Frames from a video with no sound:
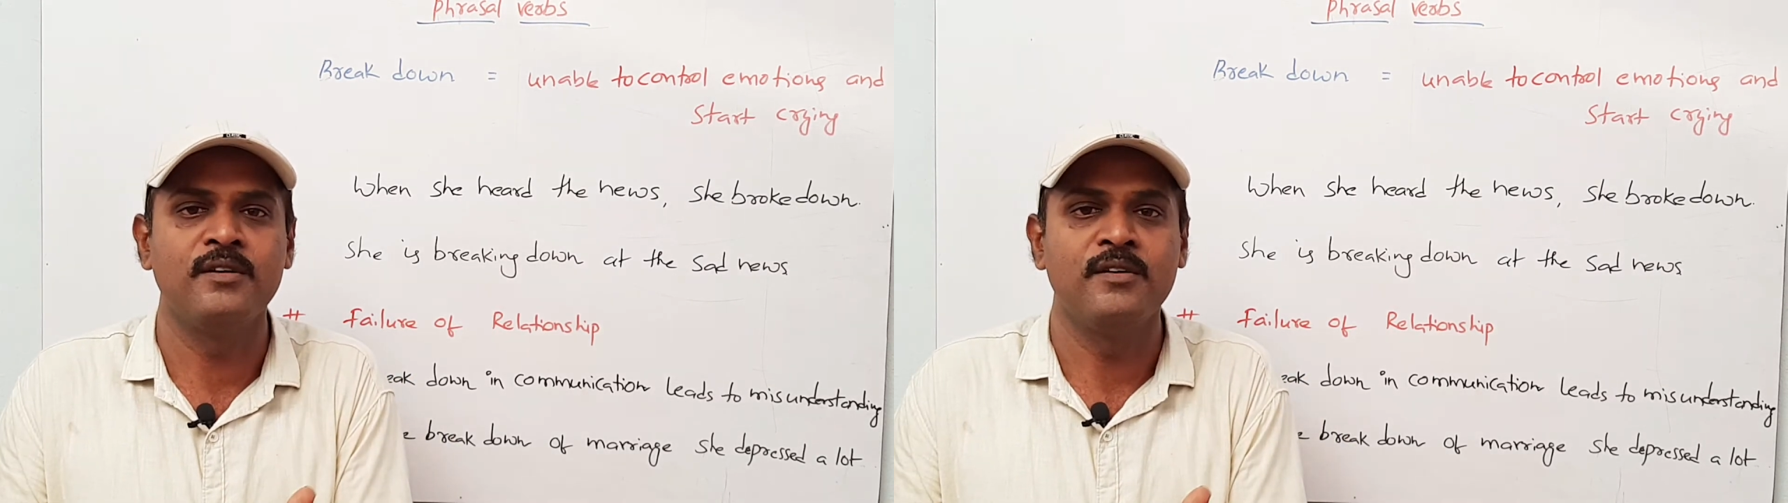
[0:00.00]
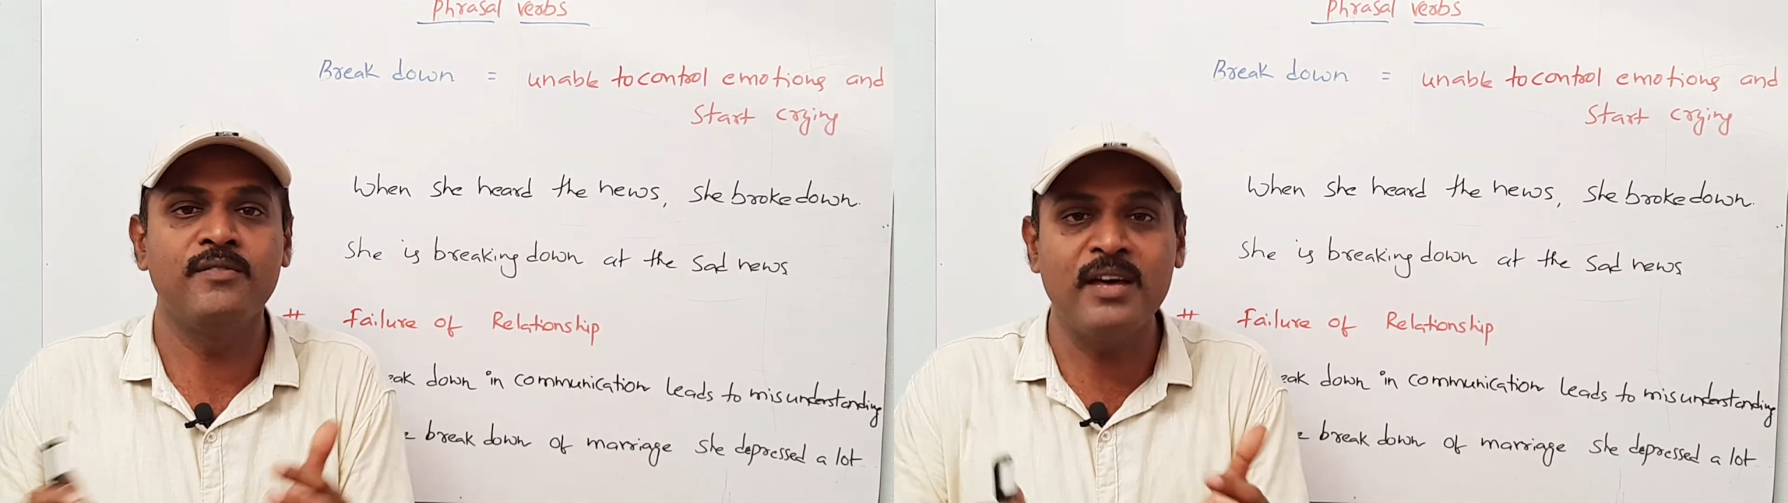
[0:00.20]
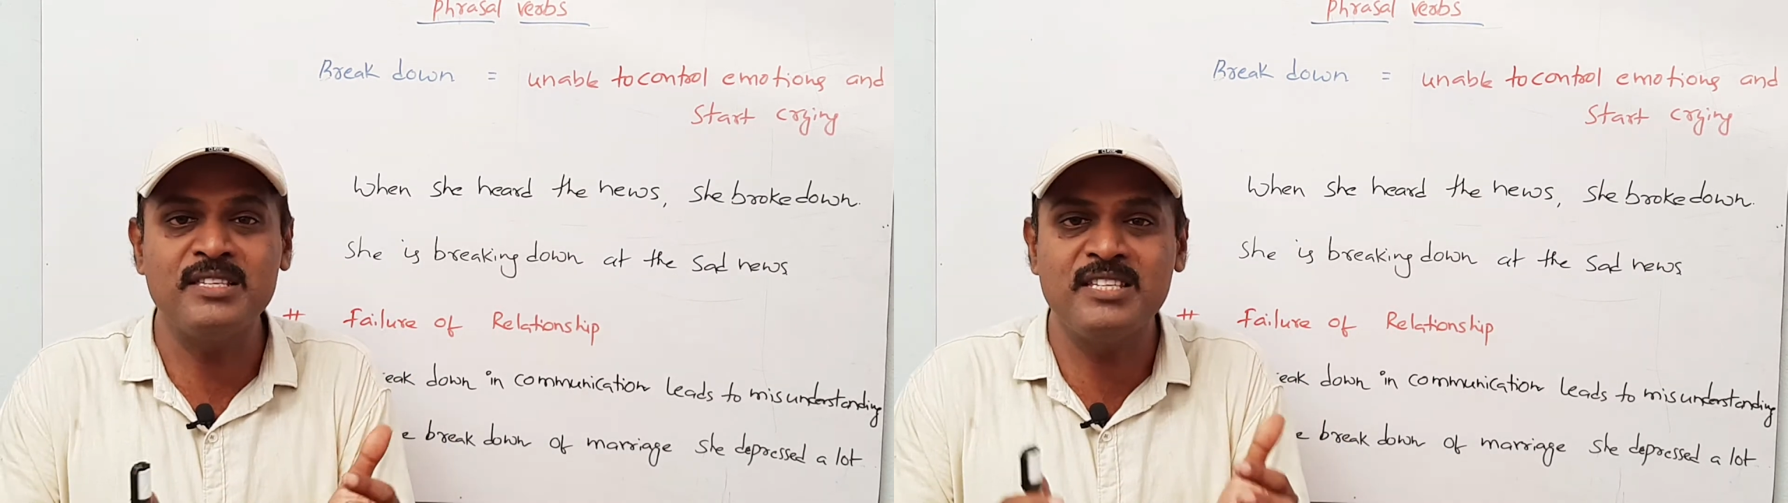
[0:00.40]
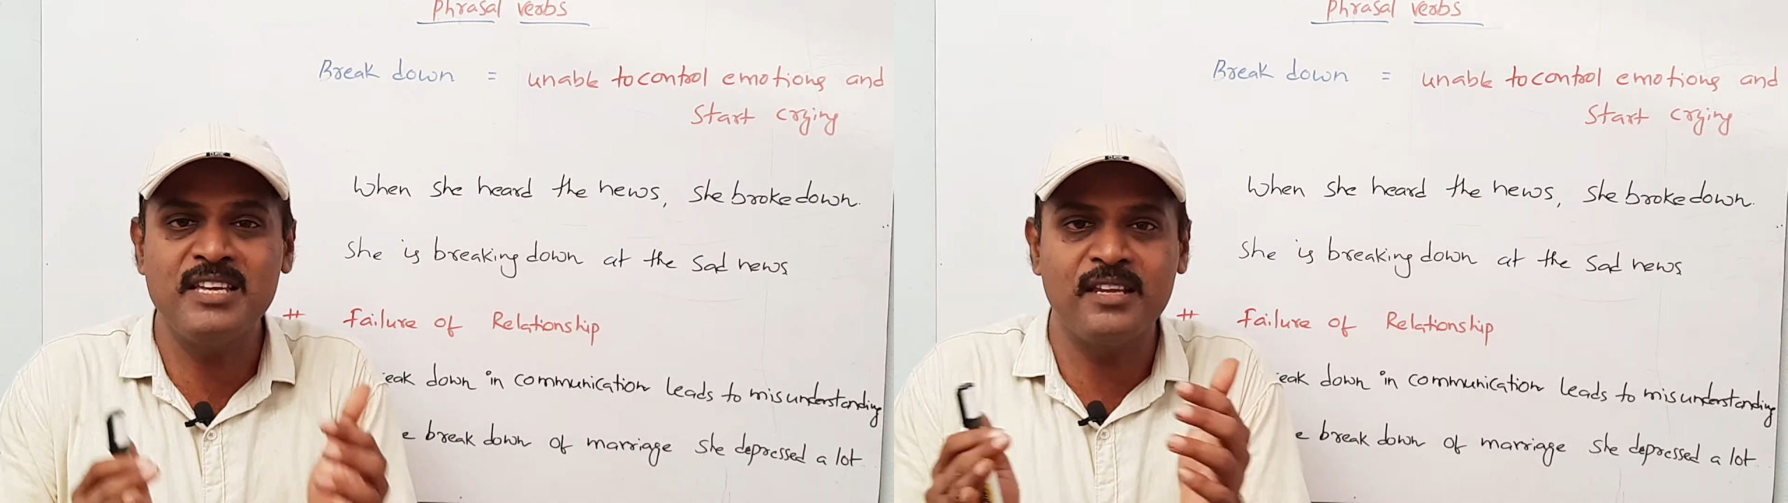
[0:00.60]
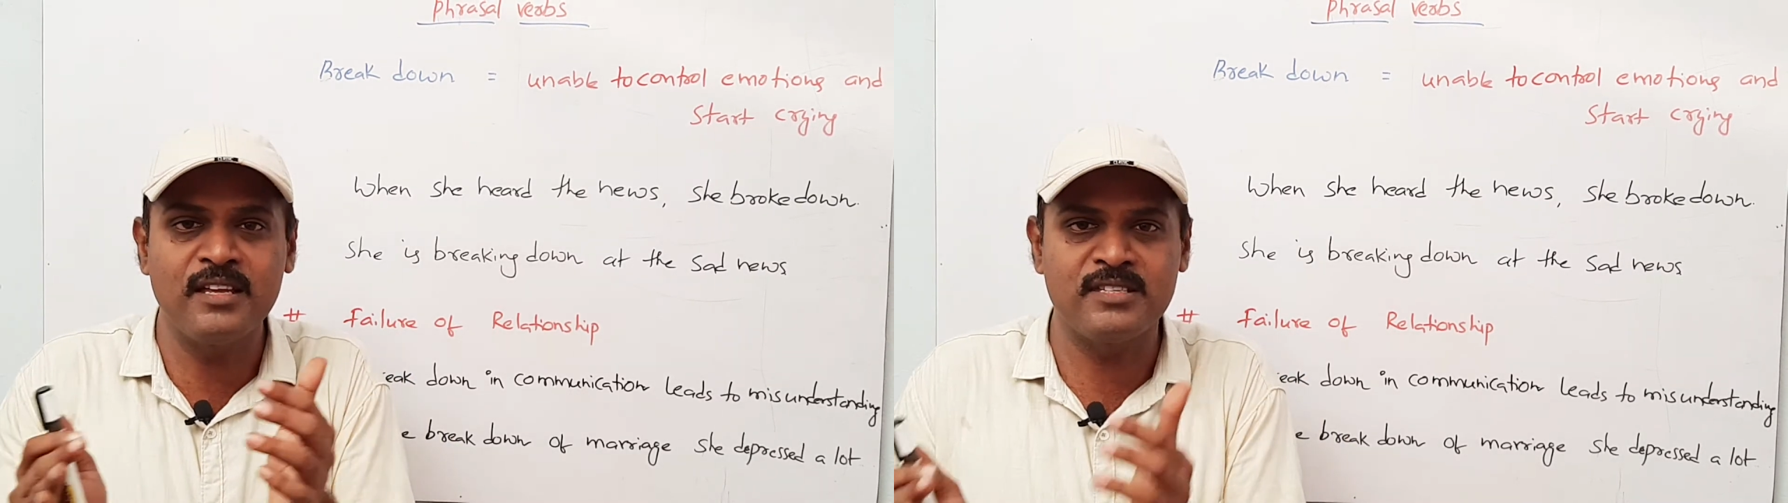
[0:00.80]
When she
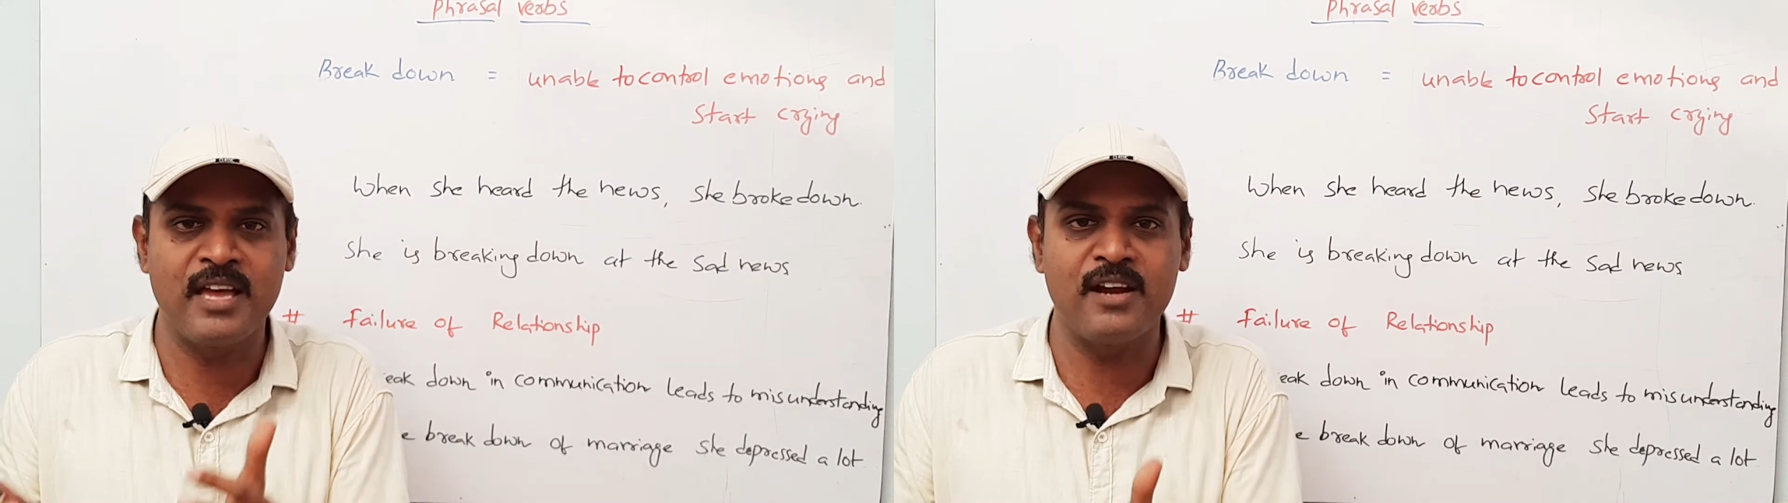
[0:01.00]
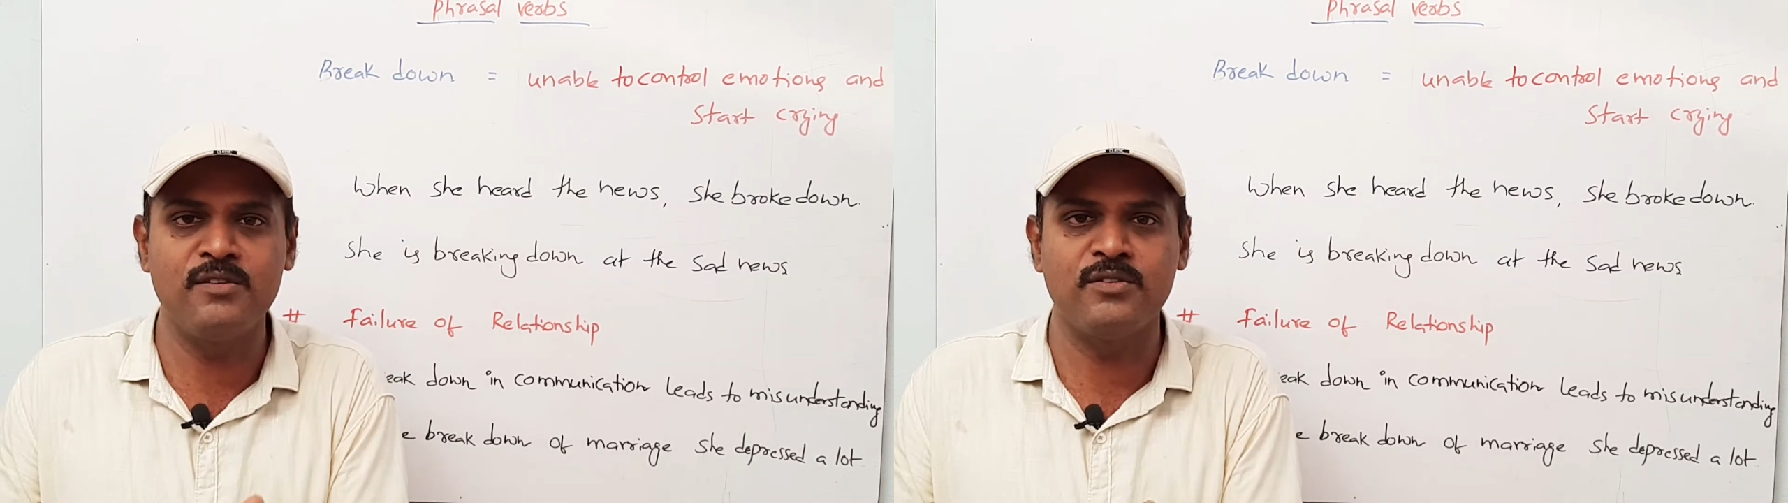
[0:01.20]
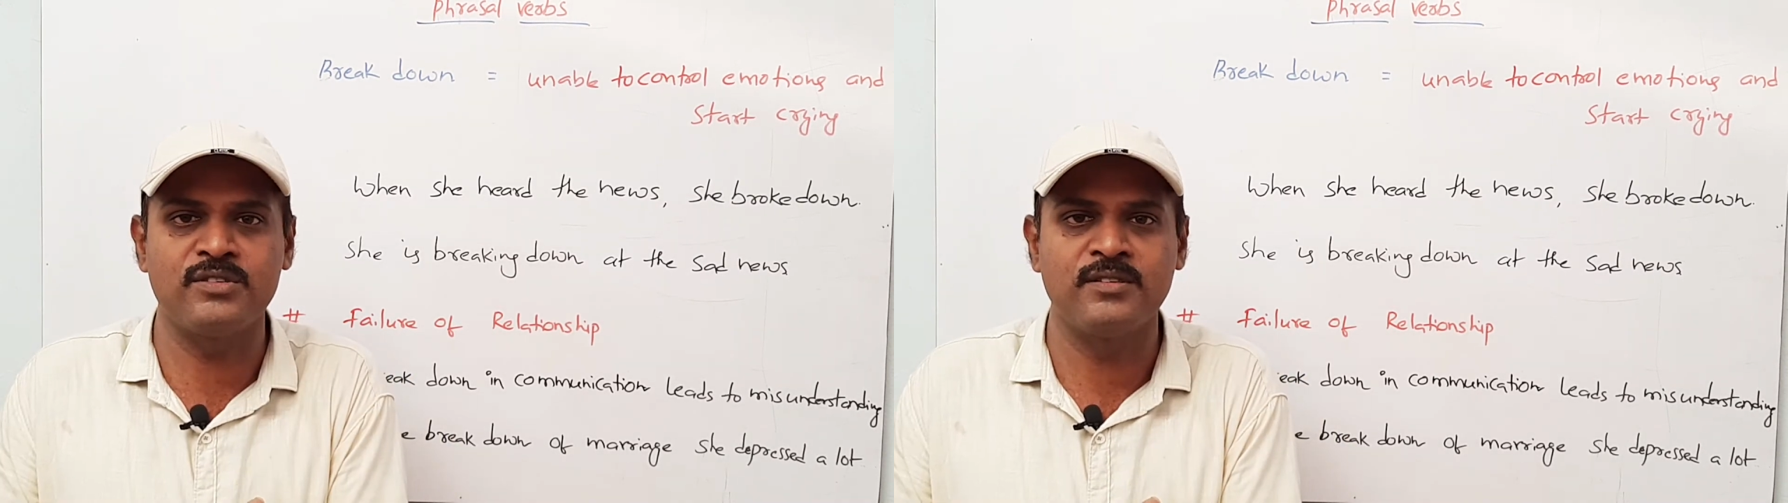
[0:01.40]
hears the sad news,